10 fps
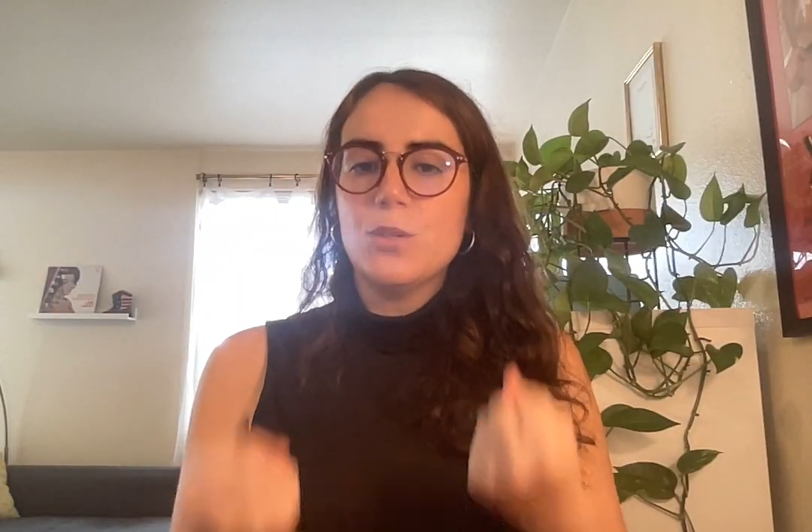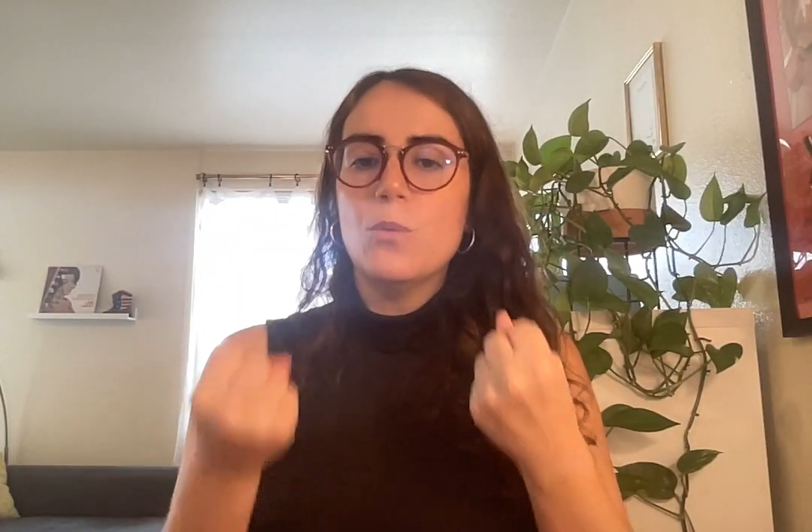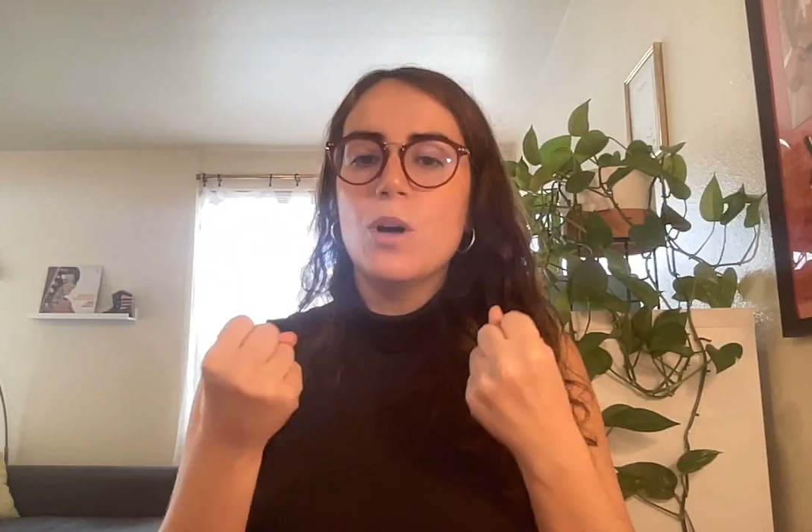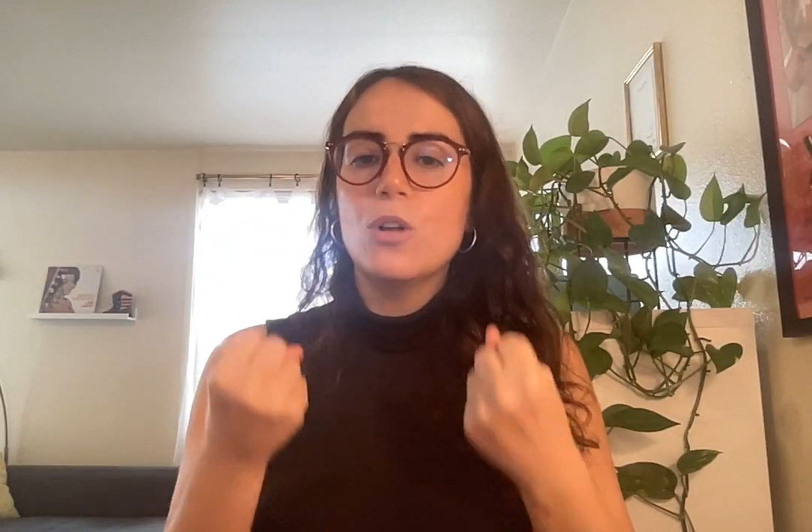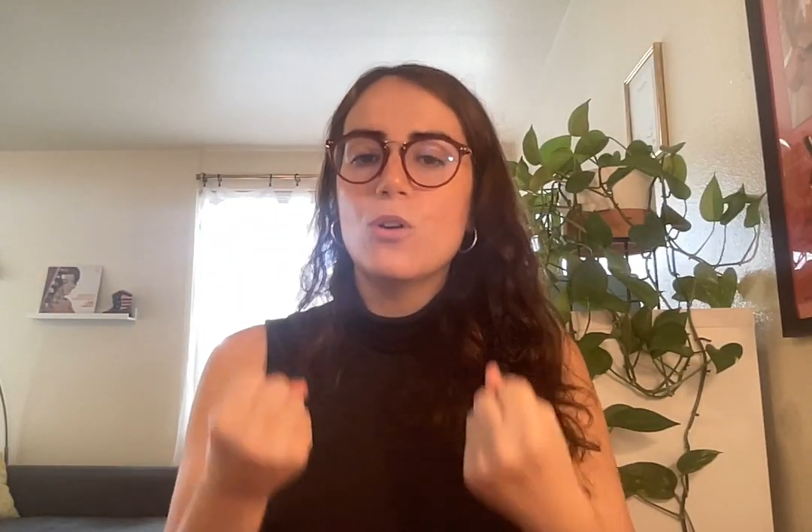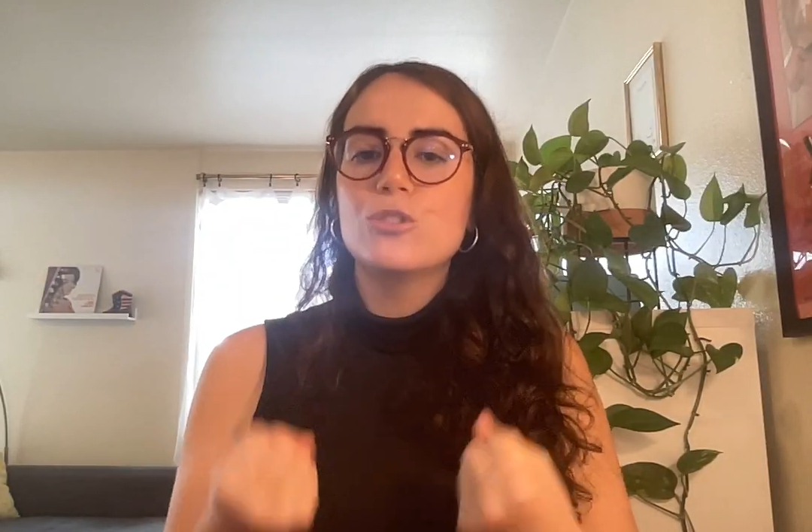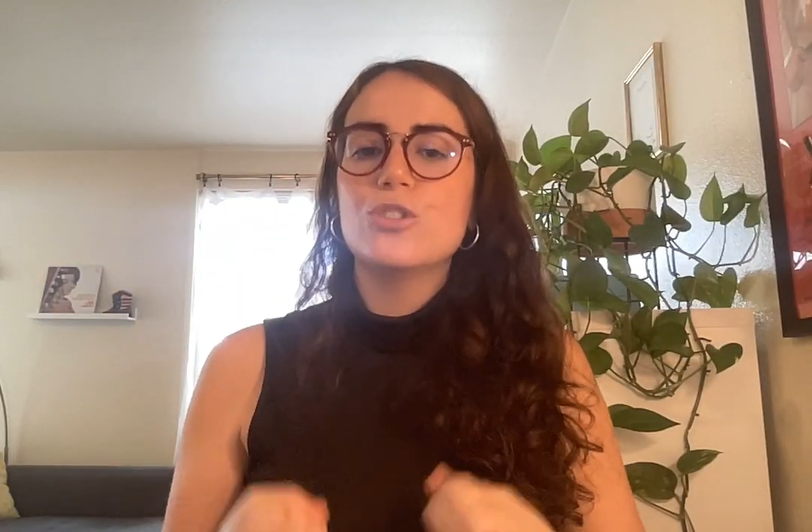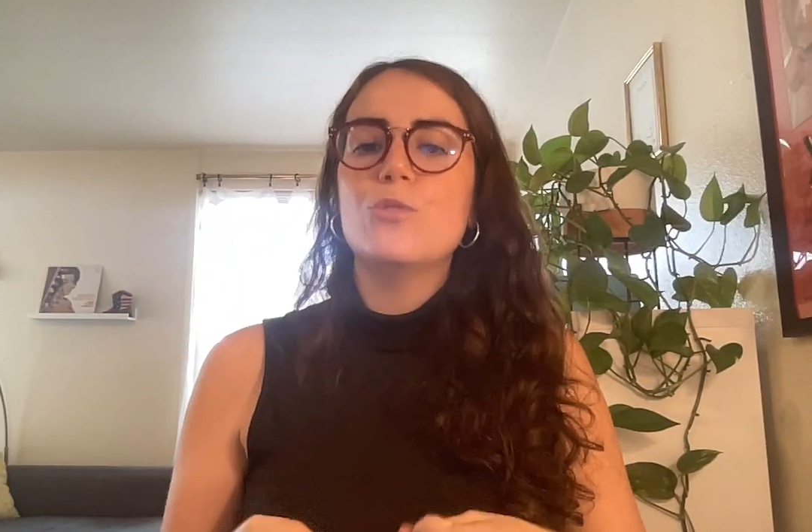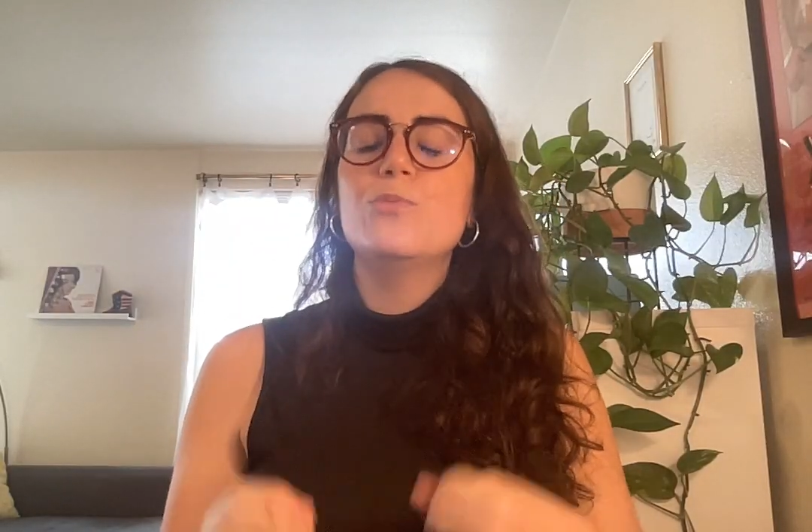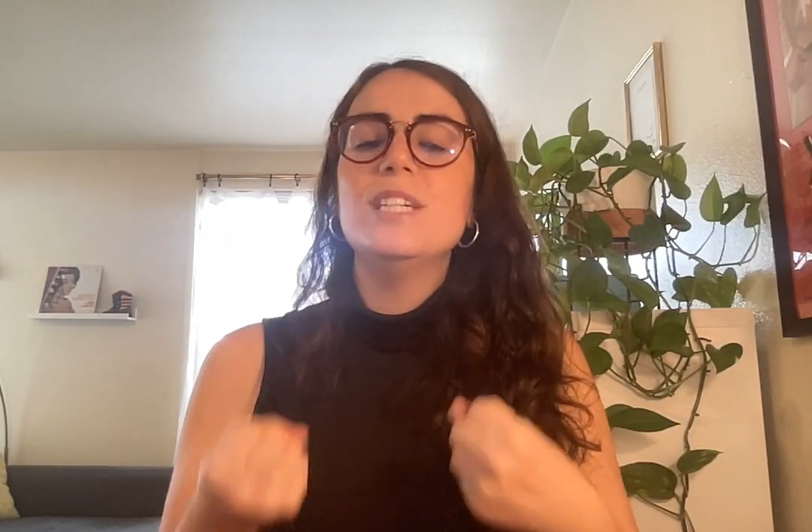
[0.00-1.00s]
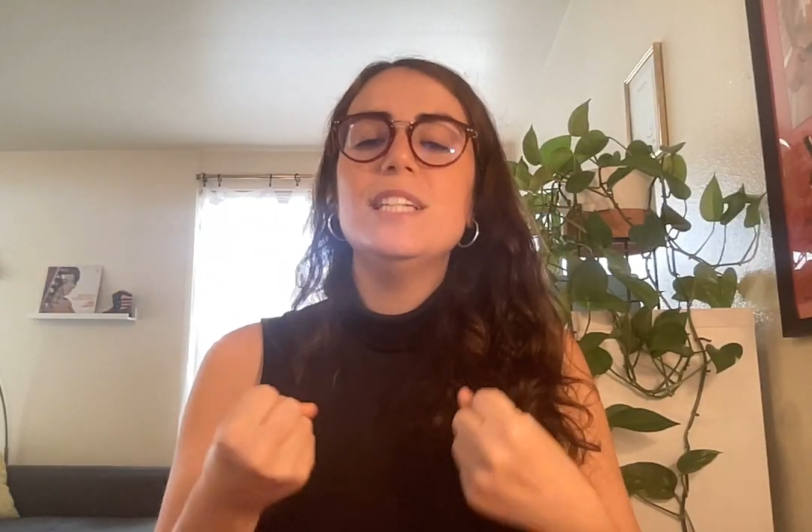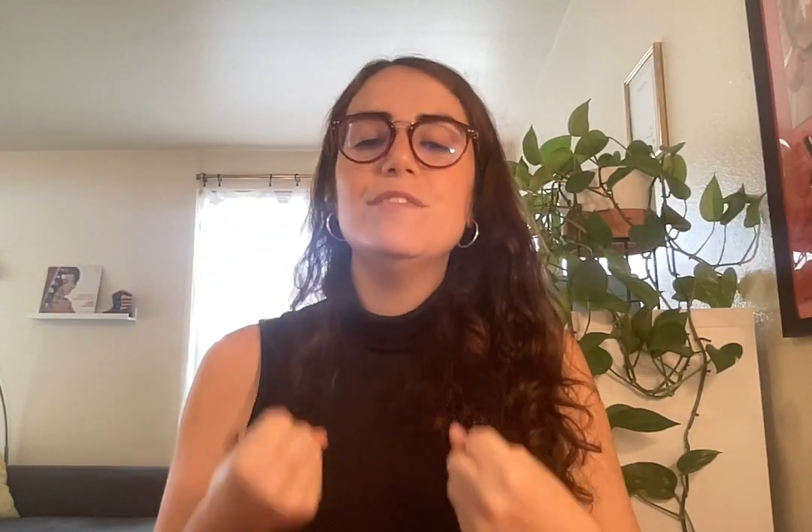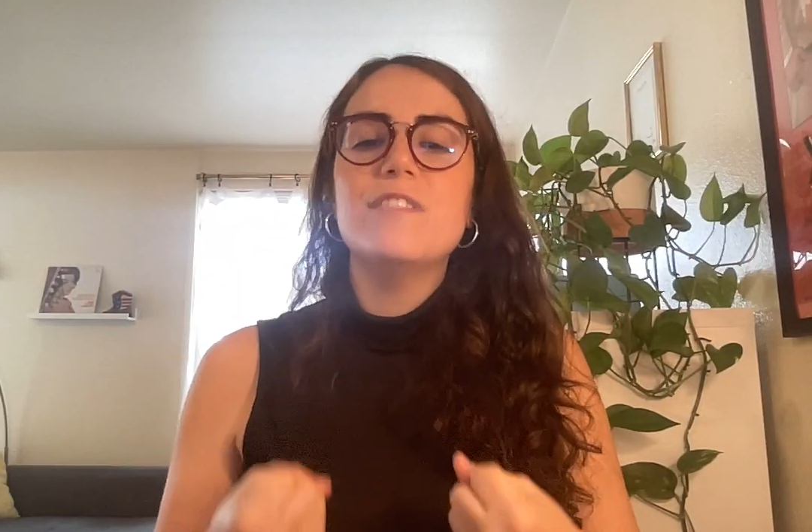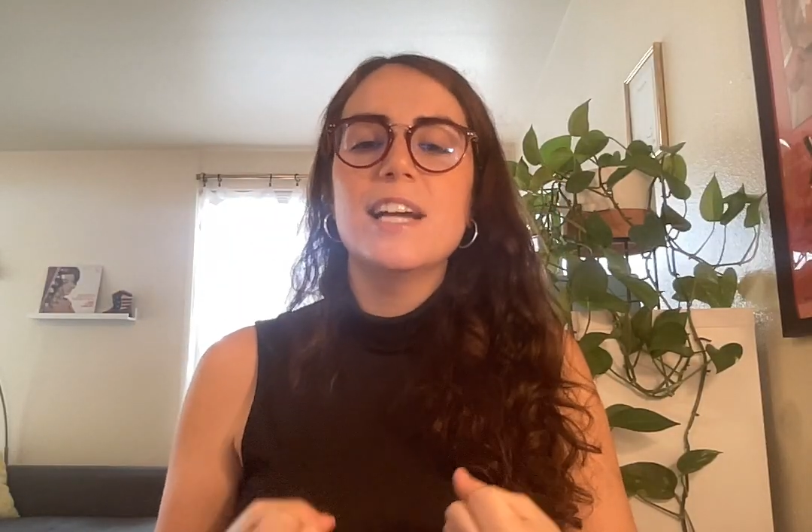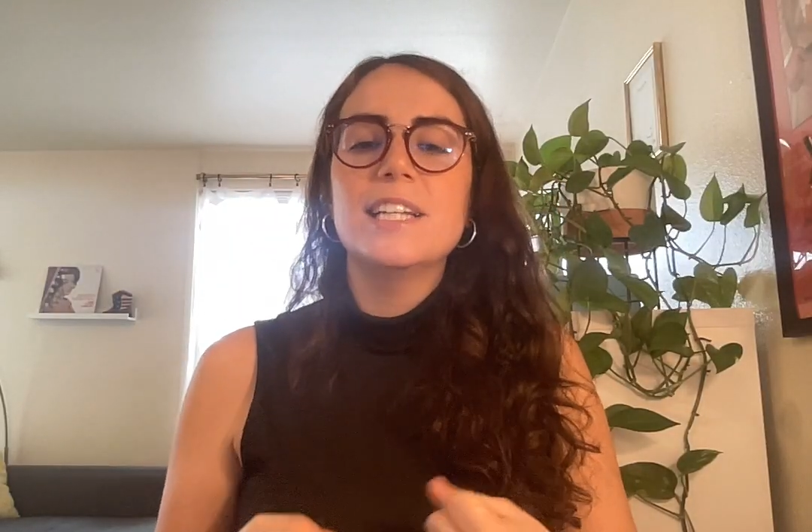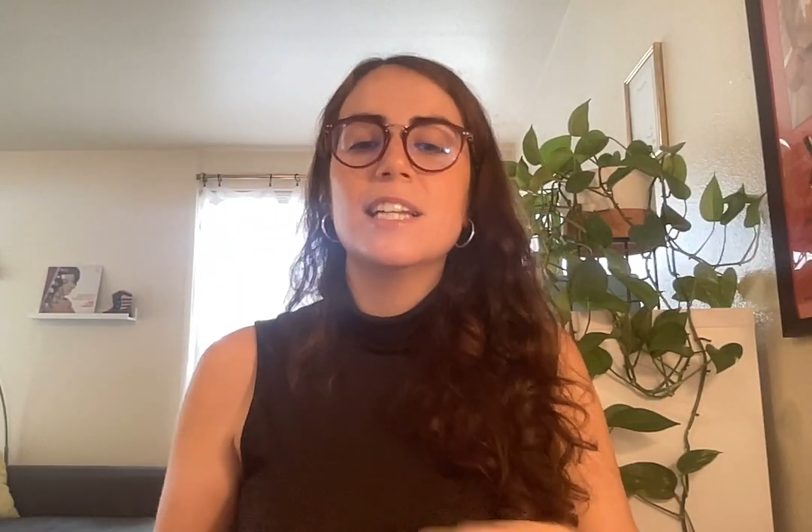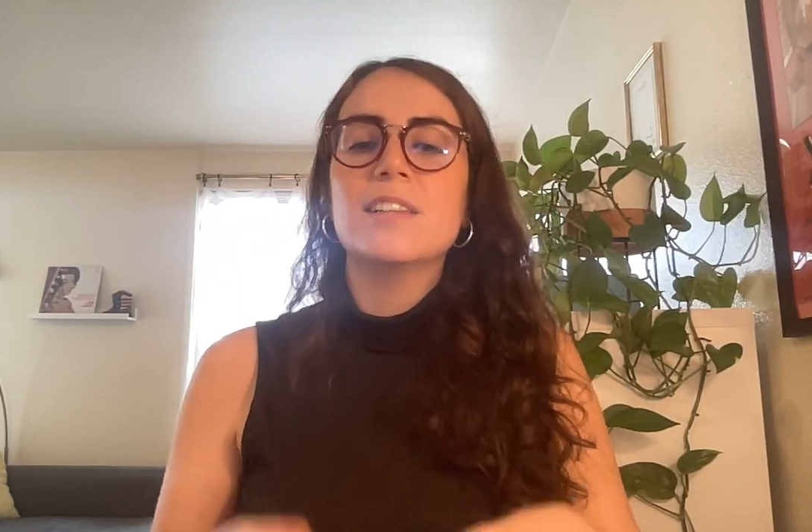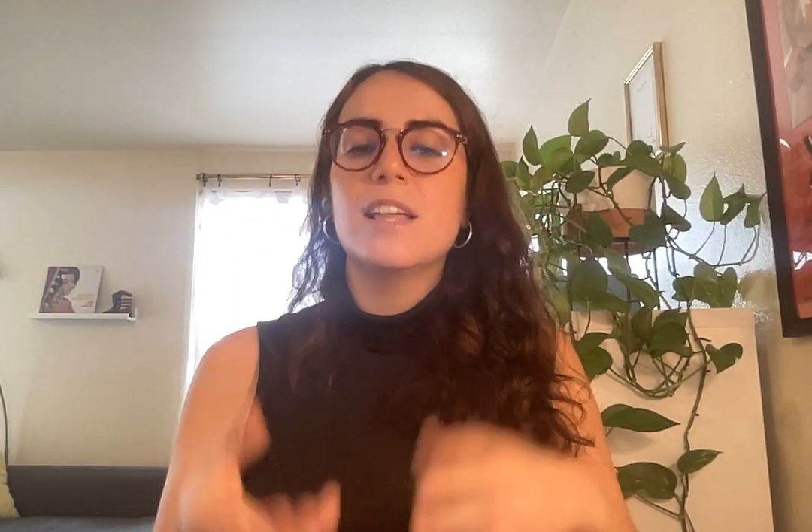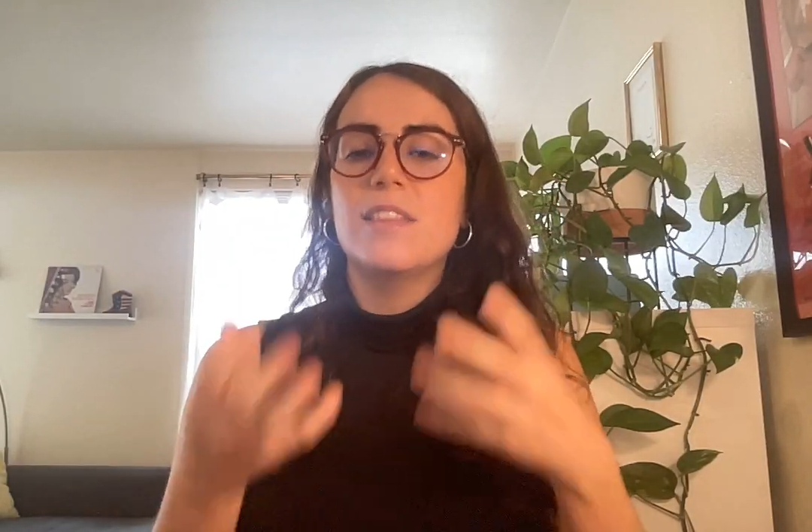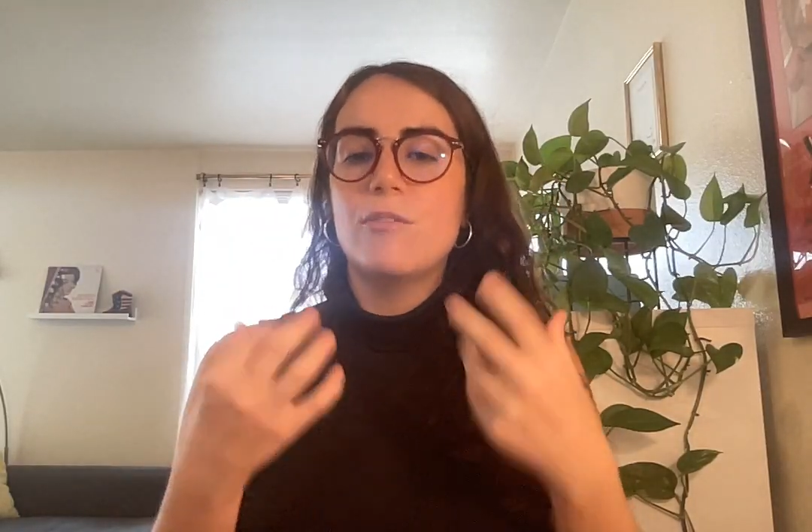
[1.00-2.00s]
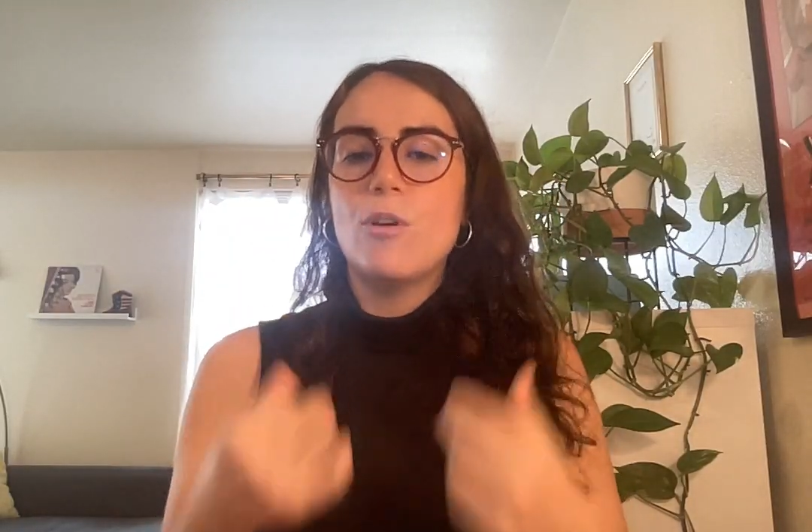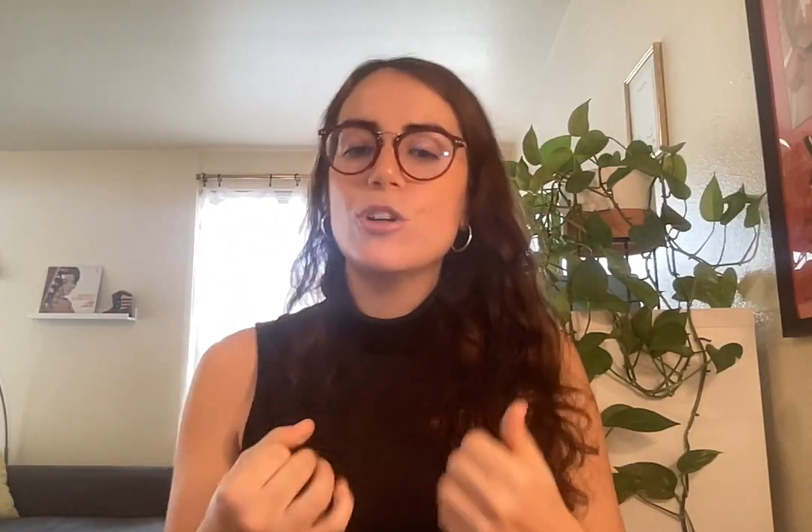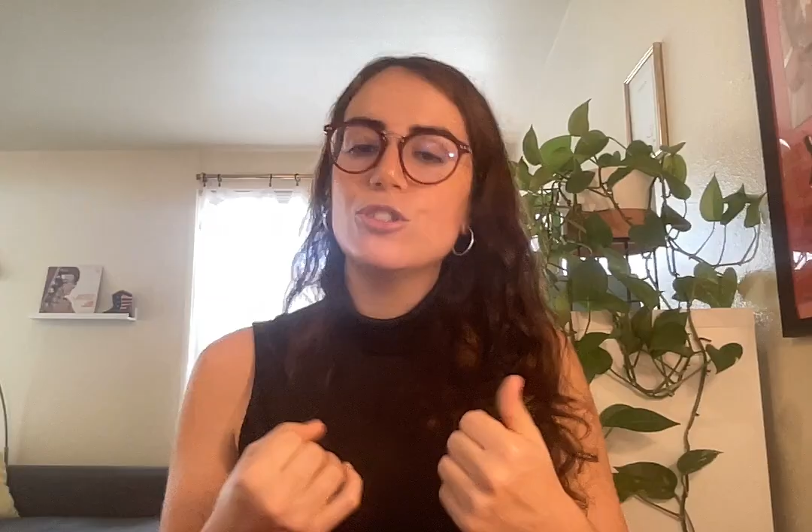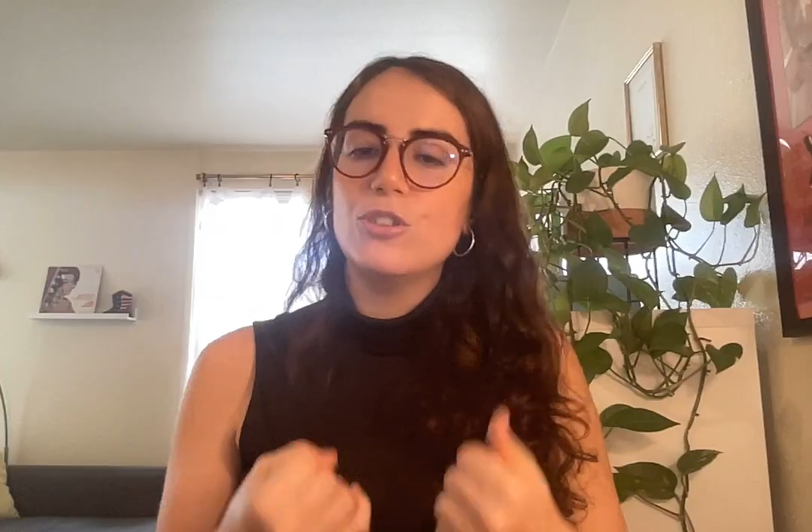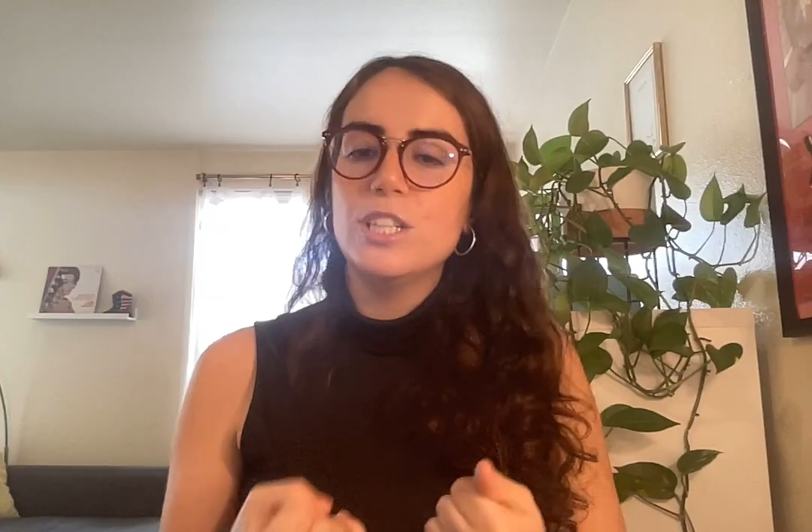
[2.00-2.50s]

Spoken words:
while also redefining the derogatory